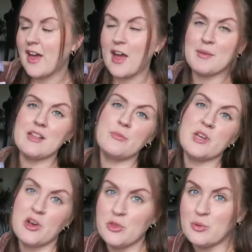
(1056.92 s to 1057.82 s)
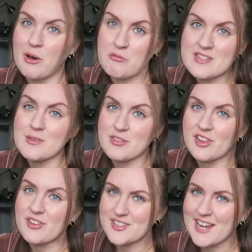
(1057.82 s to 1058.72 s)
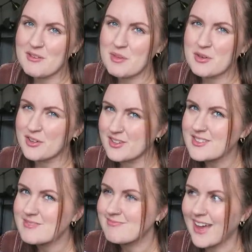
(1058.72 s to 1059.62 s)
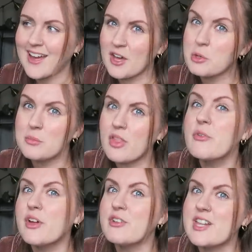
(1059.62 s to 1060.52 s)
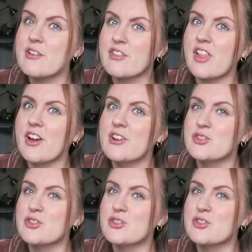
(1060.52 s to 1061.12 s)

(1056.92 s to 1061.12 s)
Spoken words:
I mean, we all know I'll read some thrillers anyway, because I can't go a month without reading a thriller.